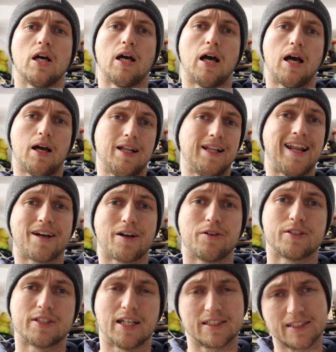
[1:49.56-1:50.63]
Lego
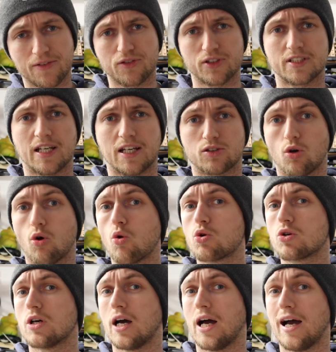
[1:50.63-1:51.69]
sets, different sets,
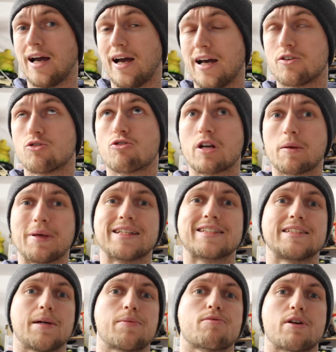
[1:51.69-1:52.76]
all had already been
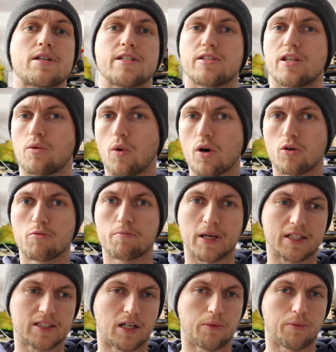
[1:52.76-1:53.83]
separated, so they weren't all
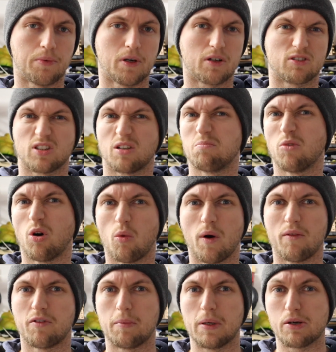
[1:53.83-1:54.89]
mixed up, because I'm not
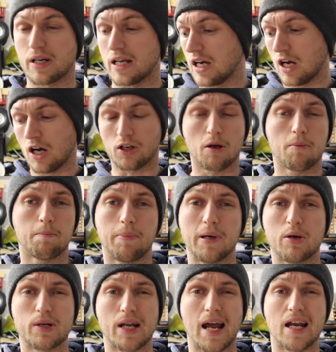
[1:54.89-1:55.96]
one for building. I don't
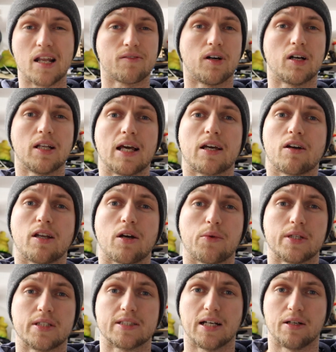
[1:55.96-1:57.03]
build any of our Lego that
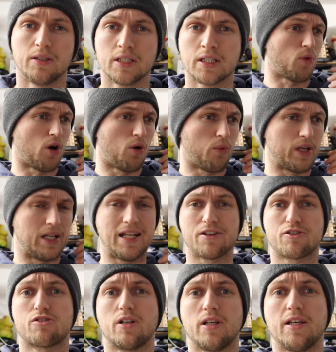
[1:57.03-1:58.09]
we sell. We
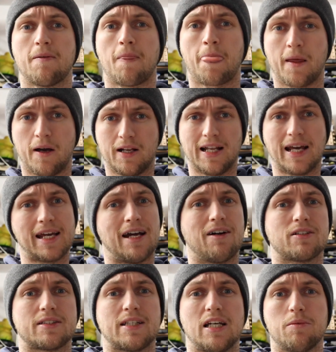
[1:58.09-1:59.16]
literally, I lay it out
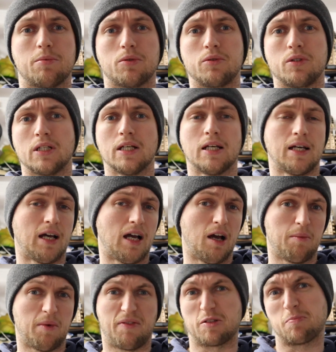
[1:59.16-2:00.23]
on the table.
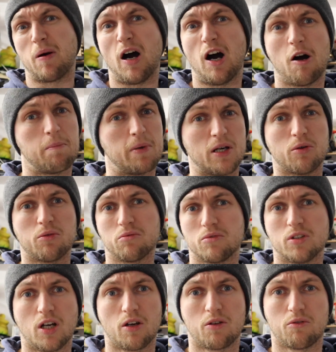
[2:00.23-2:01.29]
If it's part built,
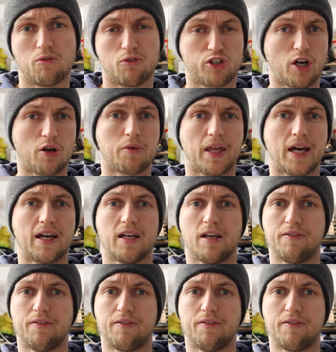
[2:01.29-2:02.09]
you know, show that.